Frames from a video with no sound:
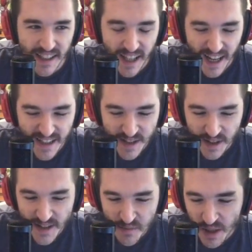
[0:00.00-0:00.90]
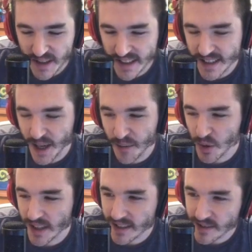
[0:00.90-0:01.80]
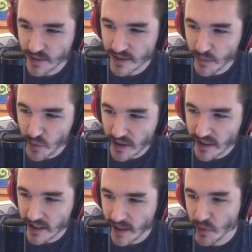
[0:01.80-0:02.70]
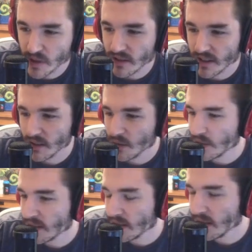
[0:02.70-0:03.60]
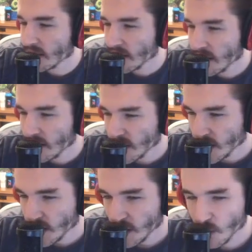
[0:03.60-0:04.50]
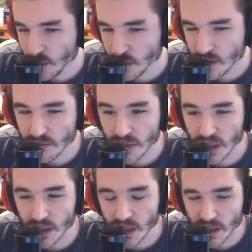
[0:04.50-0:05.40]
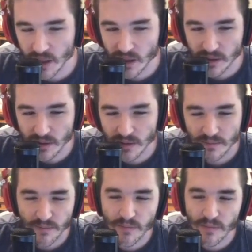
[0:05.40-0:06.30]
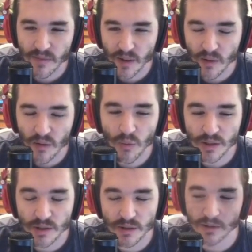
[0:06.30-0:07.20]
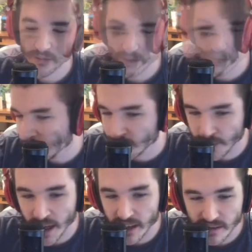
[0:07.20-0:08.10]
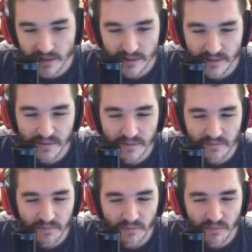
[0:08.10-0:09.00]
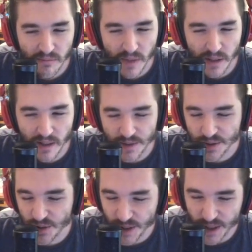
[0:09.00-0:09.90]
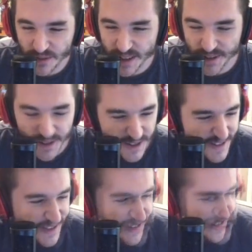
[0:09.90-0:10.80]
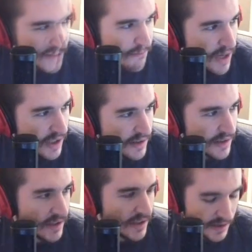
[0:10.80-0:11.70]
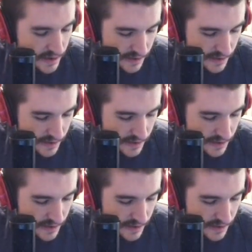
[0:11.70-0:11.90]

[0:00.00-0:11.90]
Octosari is better in combo decks or something they can empty their hand quickly. We would just mill a lot of cards, which is fun, but it doesn't create victories. Smug Senior.